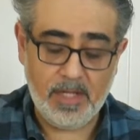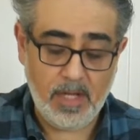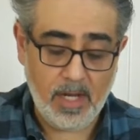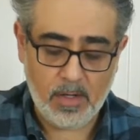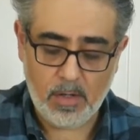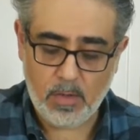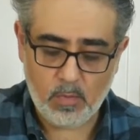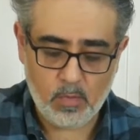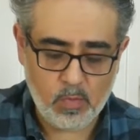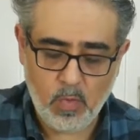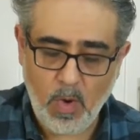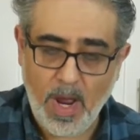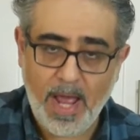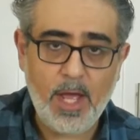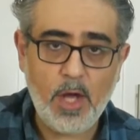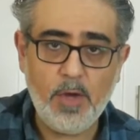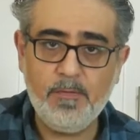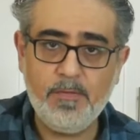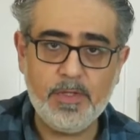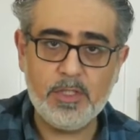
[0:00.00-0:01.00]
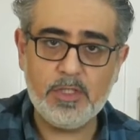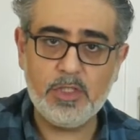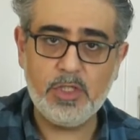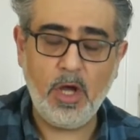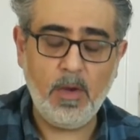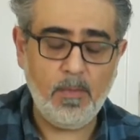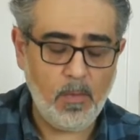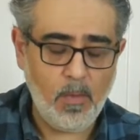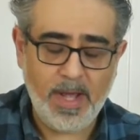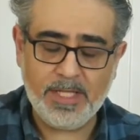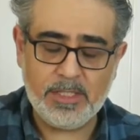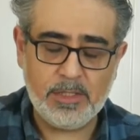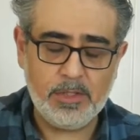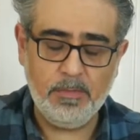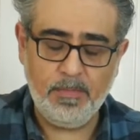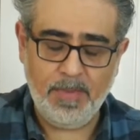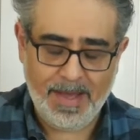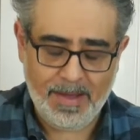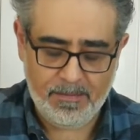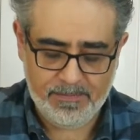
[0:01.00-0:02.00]
like way over the top, way
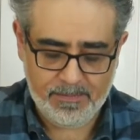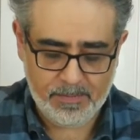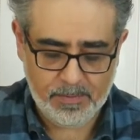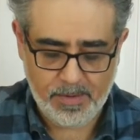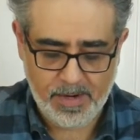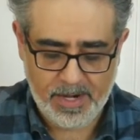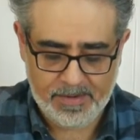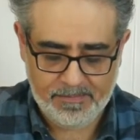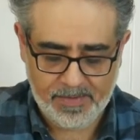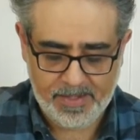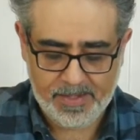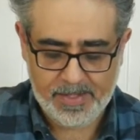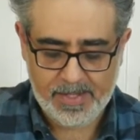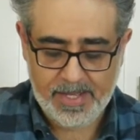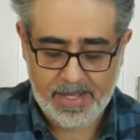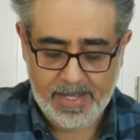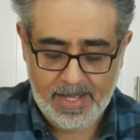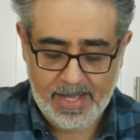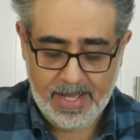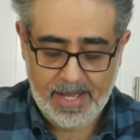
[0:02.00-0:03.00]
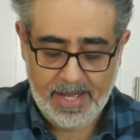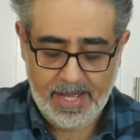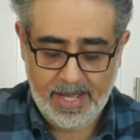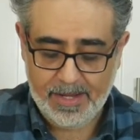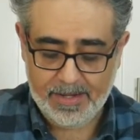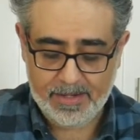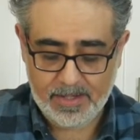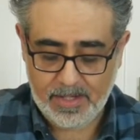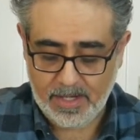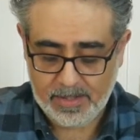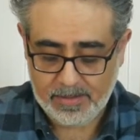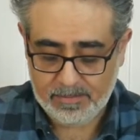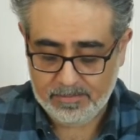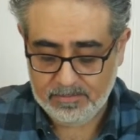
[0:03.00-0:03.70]
too powerful gravy. And I